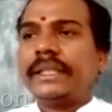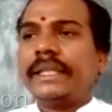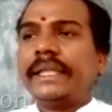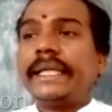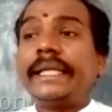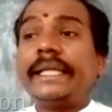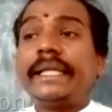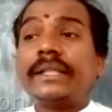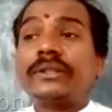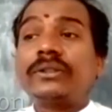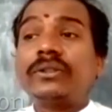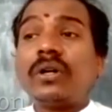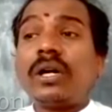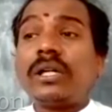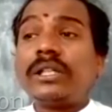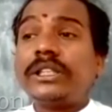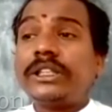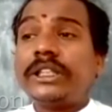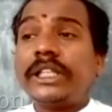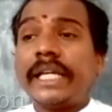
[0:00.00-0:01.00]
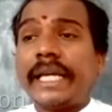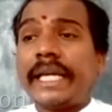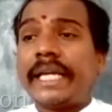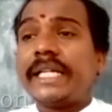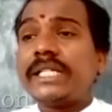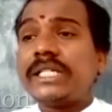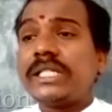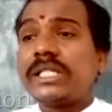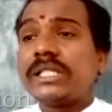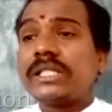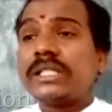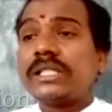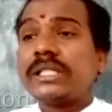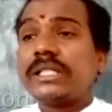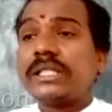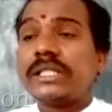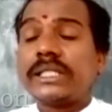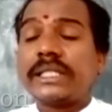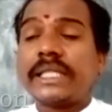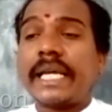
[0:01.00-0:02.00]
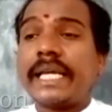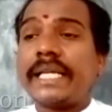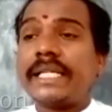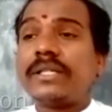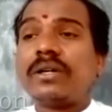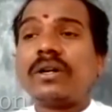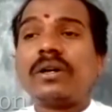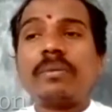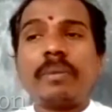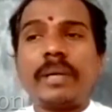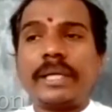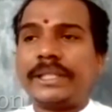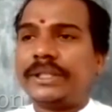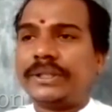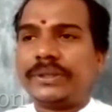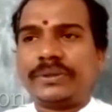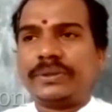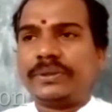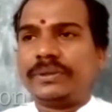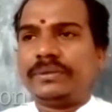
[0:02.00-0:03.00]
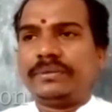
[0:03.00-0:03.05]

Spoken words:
It does not change size or magnitude.